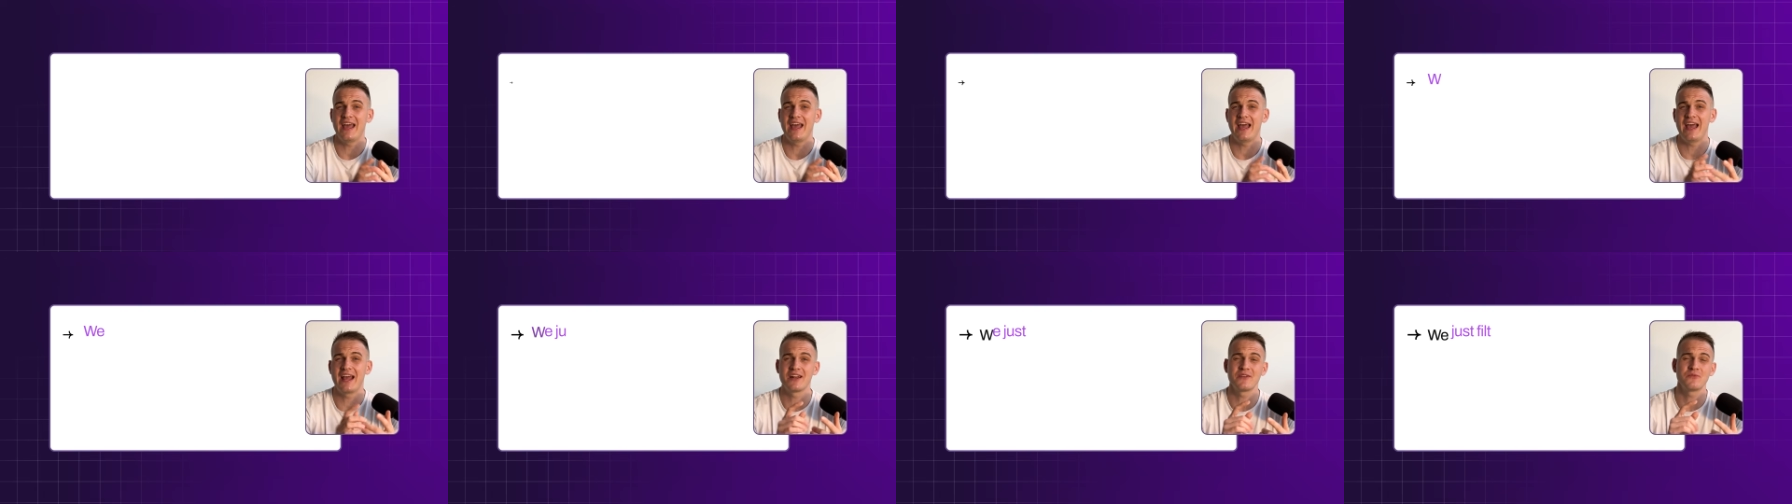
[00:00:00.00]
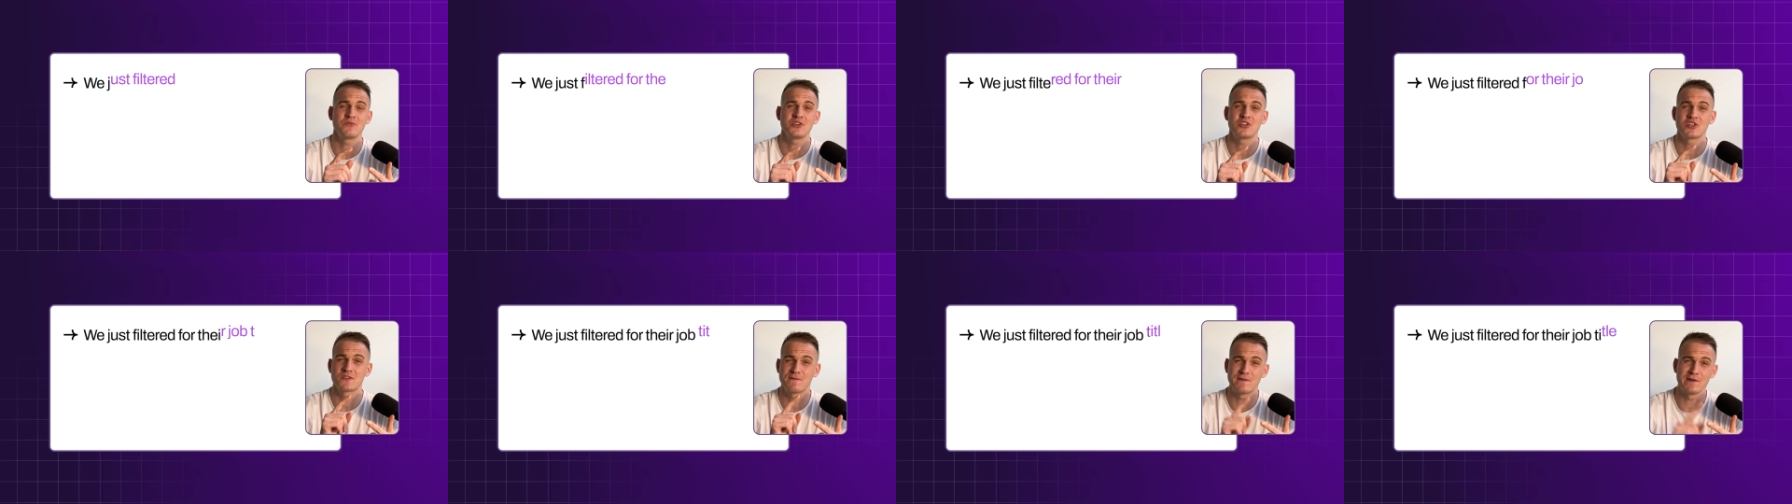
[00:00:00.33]
and we
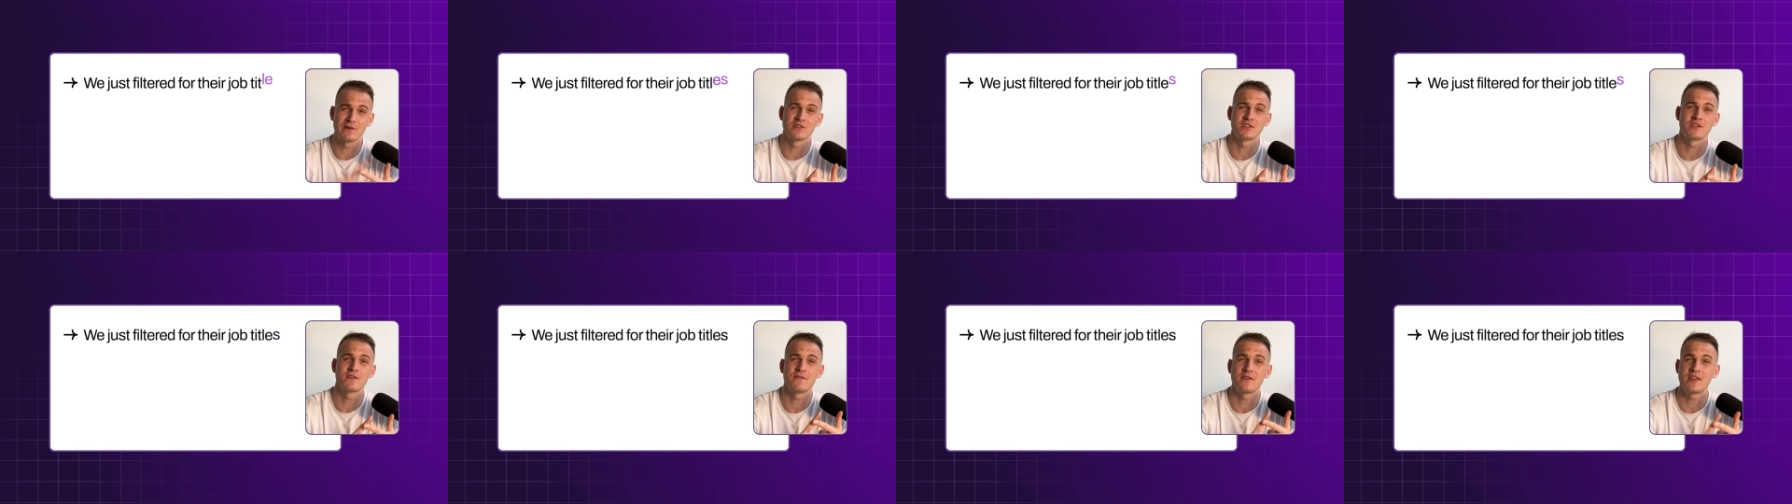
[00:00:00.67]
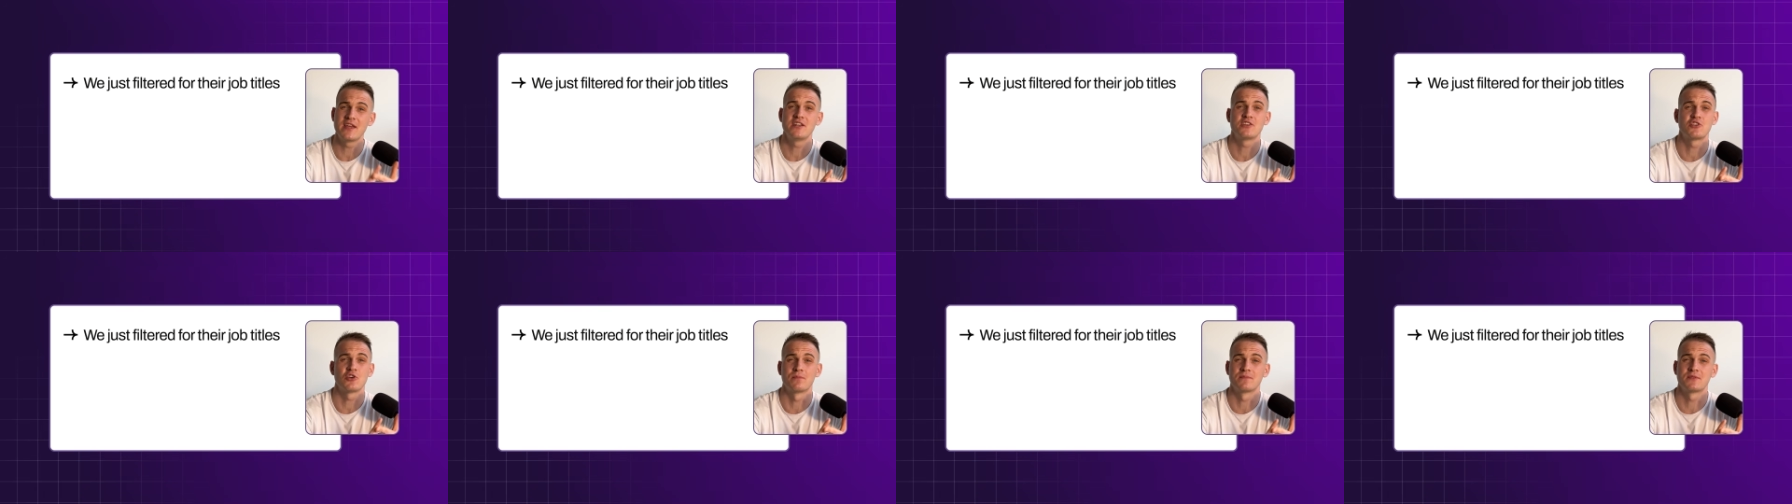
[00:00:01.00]
just filtered for their
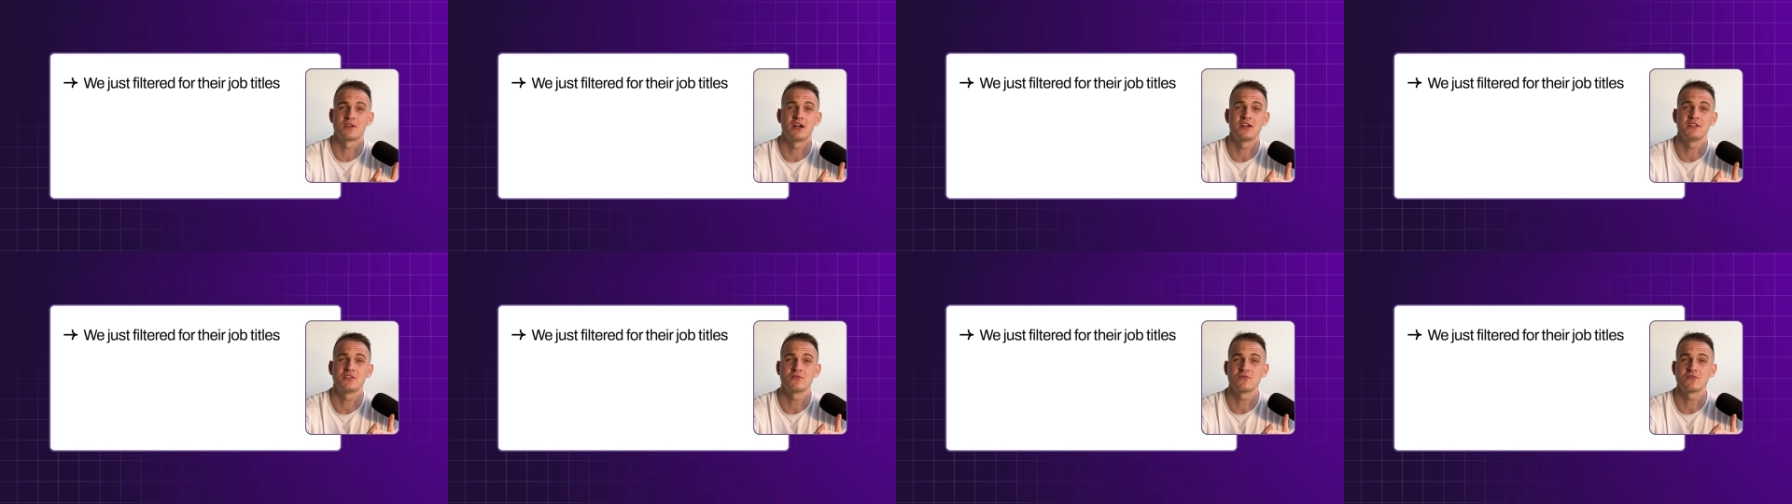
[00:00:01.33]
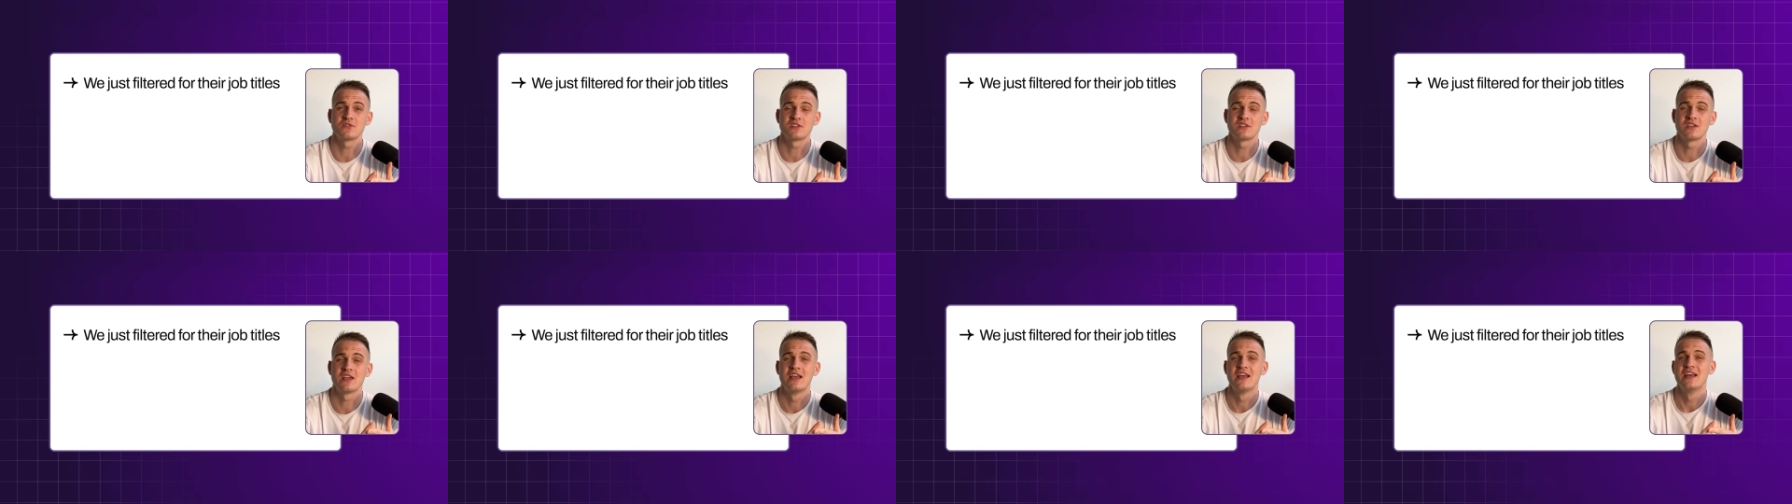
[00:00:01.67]
job titles.